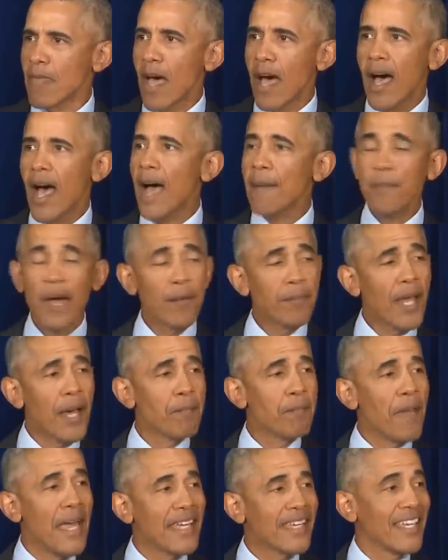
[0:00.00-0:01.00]
I'm, I'm not
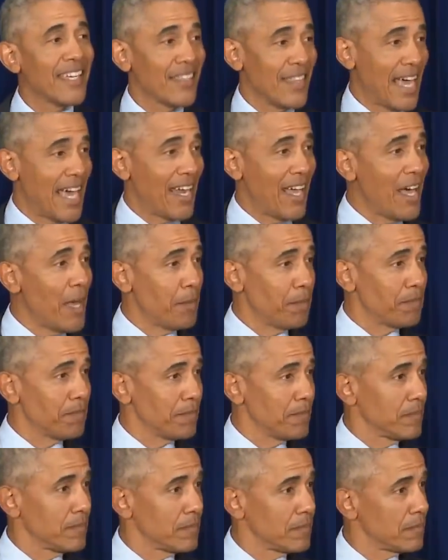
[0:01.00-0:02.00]
making that up.
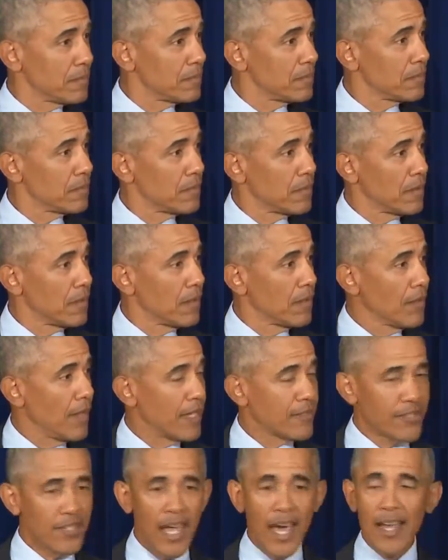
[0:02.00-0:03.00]

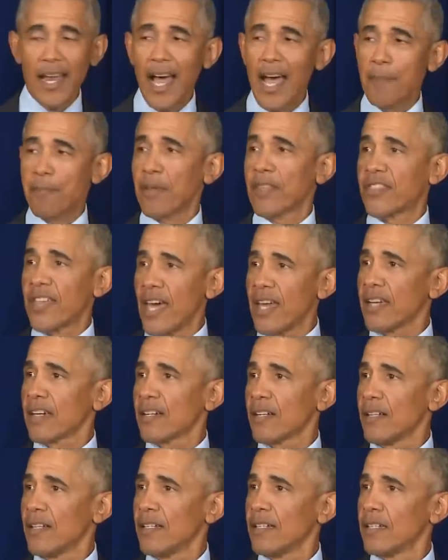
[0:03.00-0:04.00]
That's not hypothetical.